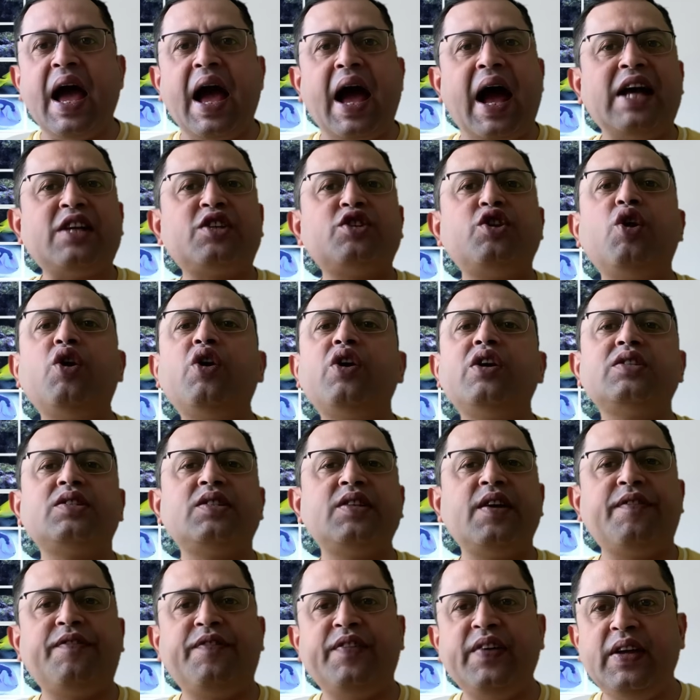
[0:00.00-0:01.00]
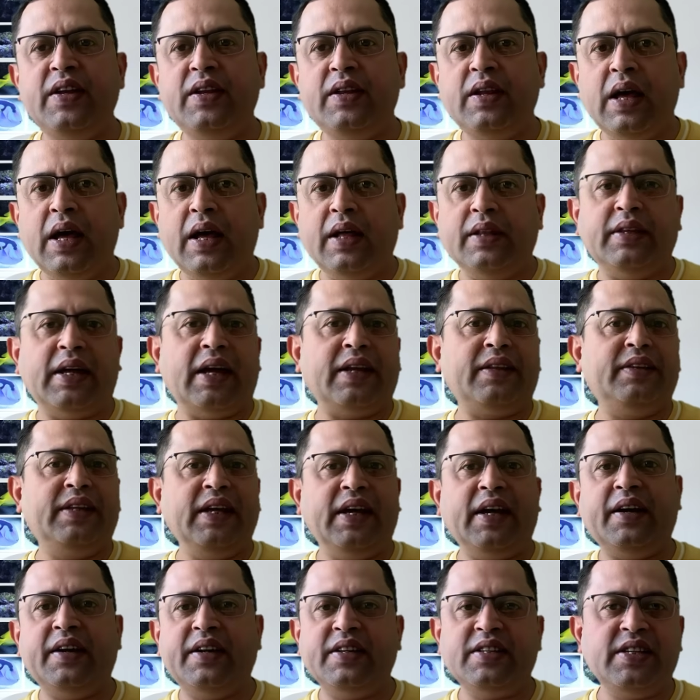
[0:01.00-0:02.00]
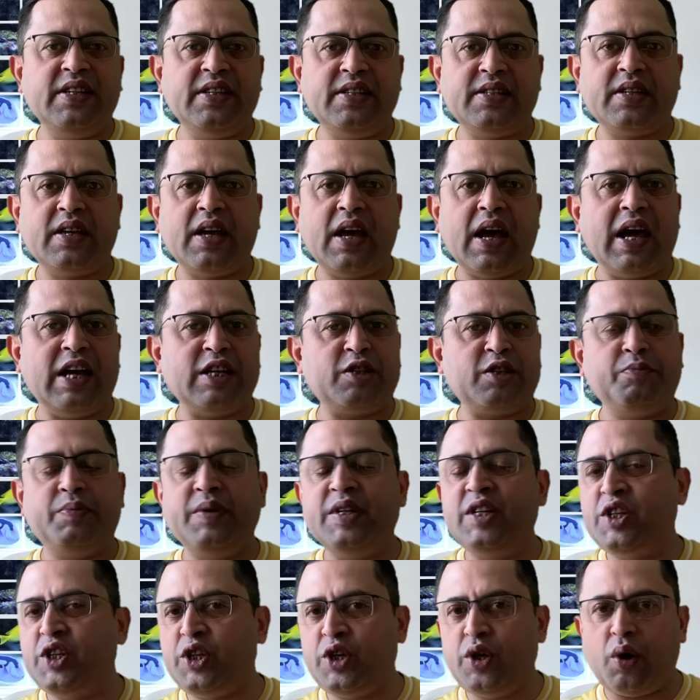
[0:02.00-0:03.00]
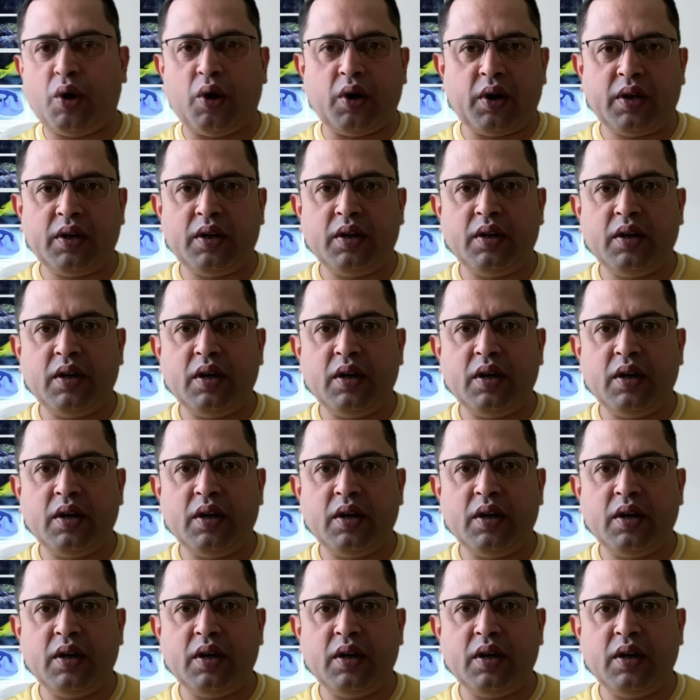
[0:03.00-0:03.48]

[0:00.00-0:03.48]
as long as they feel that their disease has been cured.